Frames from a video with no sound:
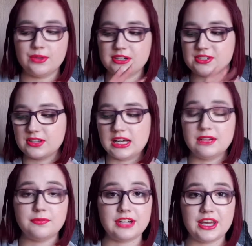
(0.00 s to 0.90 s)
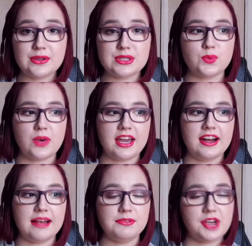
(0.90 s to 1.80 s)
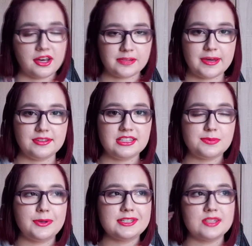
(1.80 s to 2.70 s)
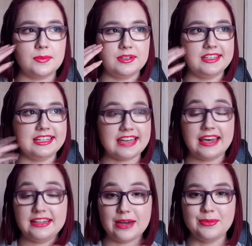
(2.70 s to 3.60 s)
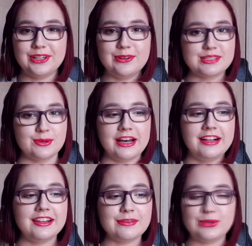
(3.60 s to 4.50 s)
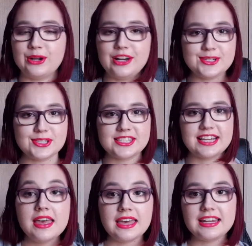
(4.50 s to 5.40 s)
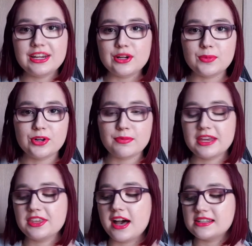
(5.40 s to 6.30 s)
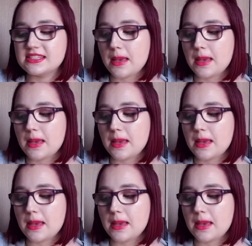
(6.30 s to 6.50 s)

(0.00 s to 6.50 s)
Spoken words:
There's a lot of videos where I've talked about these books, so I'm going to link that down below as well if you're interested in hearing more of my thoughts.